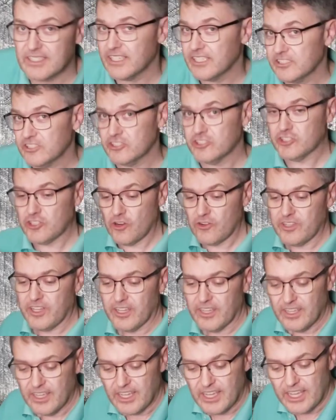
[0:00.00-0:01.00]
that I just showed
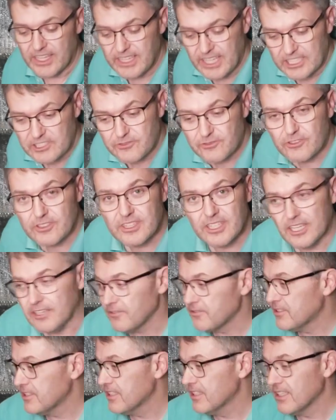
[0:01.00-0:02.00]
you, and that's for
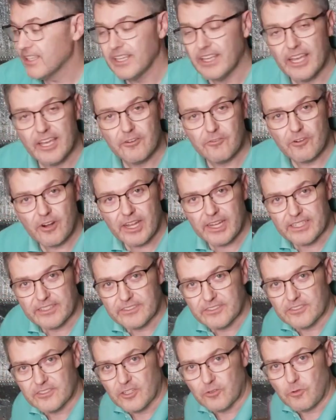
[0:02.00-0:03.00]
left and right,
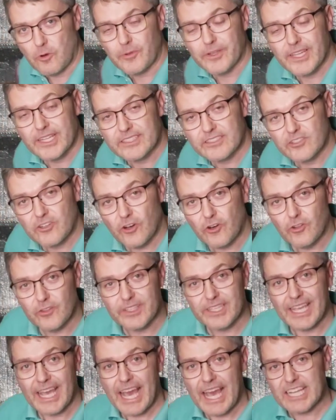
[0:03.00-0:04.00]
or what we like to call
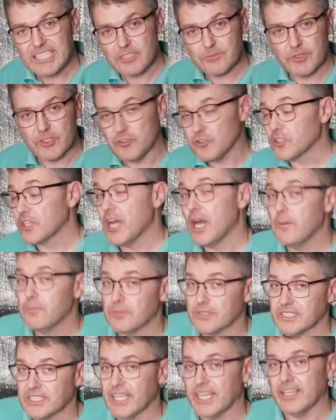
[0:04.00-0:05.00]
the azimuth or
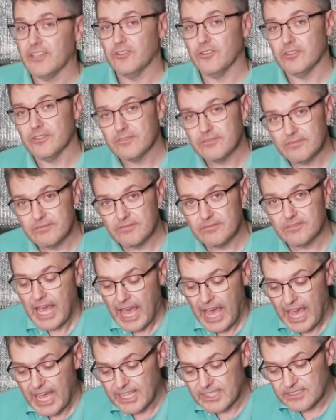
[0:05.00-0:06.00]
compass angle.
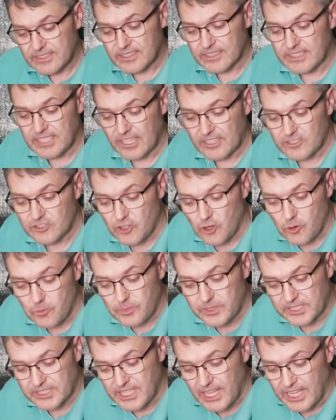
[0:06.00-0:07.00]
As the telescope
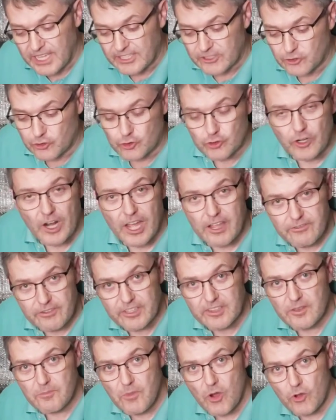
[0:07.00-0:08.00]
is
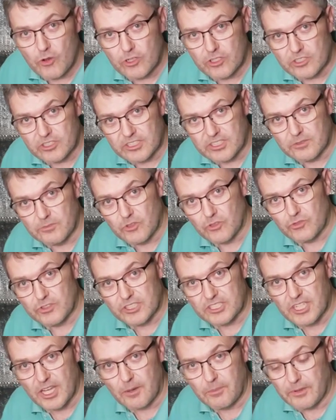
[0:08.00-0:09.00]
driving the motors that move
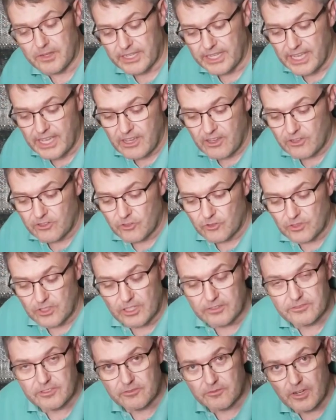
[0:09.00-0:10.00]
this up and down or
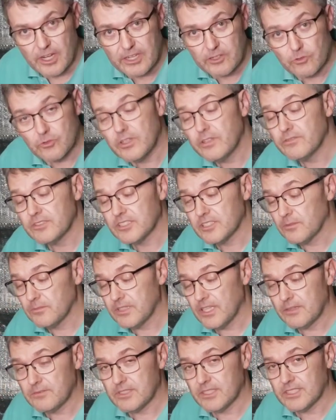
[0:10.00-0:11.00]
left and right, or even
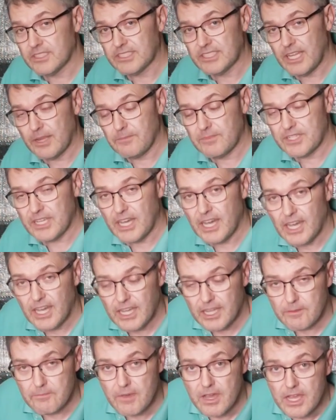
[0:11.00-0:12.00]
sometimes at the same
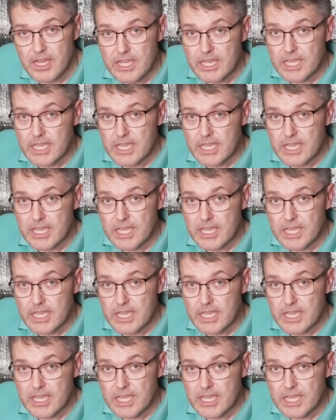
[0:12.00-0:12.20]
time,